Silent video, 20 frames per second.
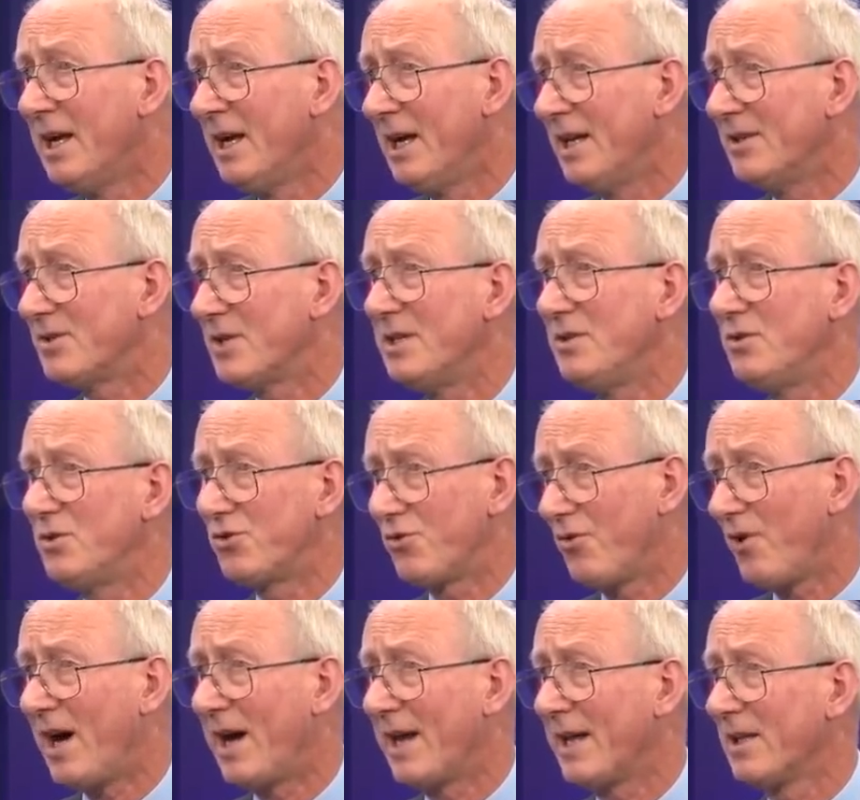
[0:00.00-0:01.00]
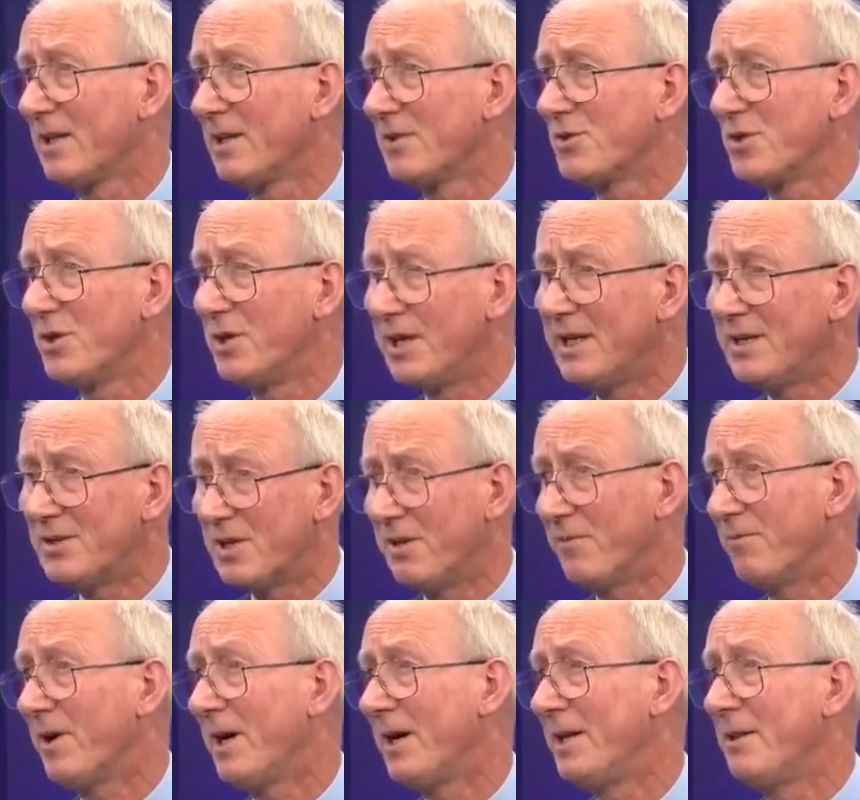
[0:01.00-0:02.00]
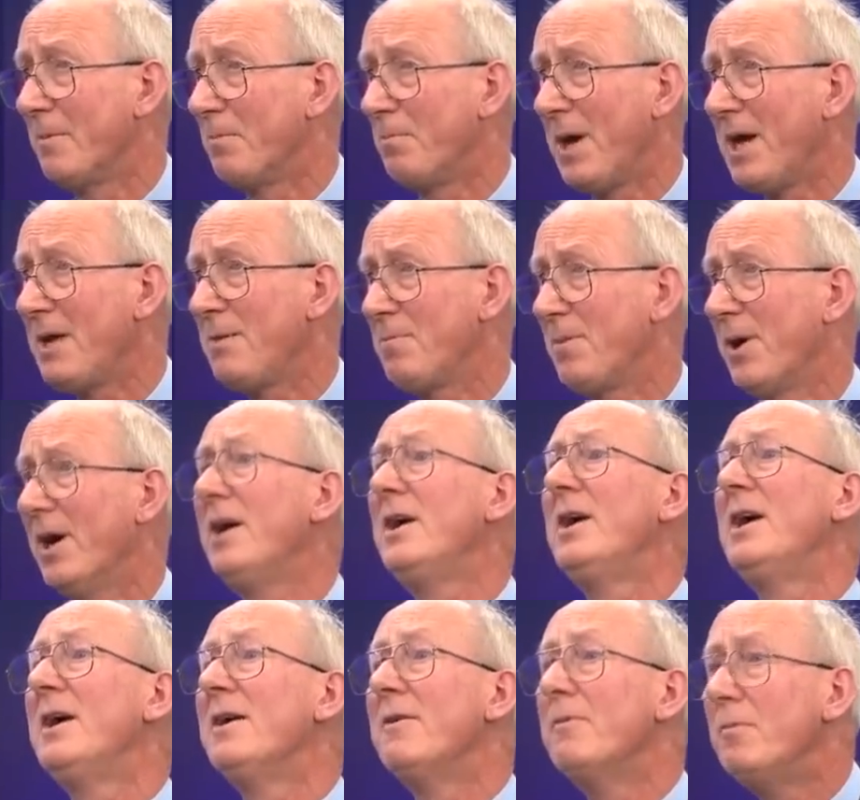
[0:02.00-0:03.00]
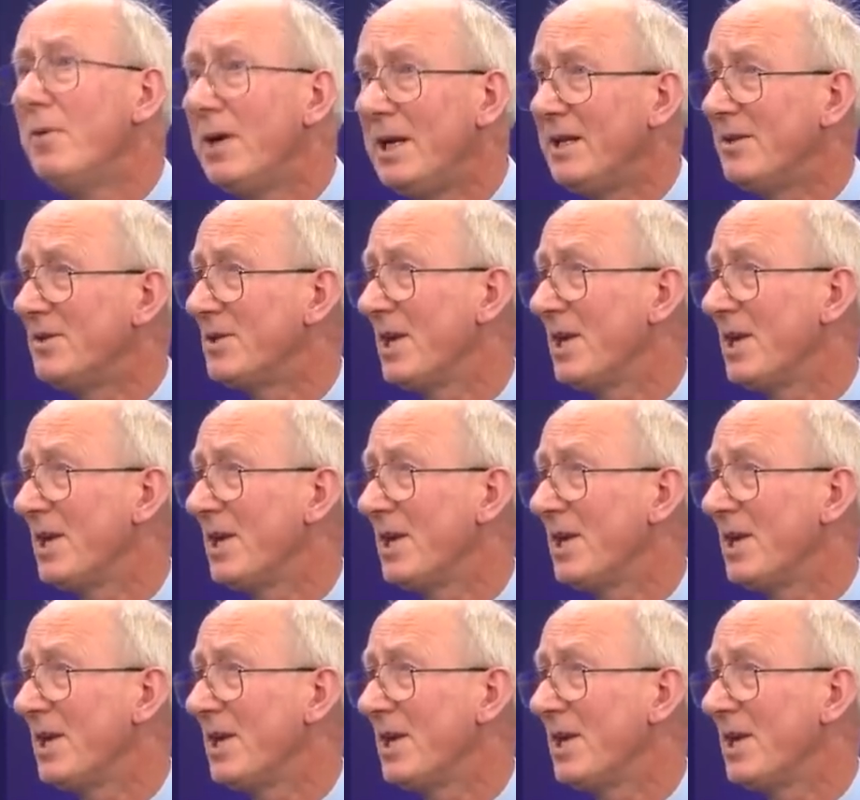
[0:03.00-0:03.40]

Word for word: It's in trials. You'd easily find the paper. Really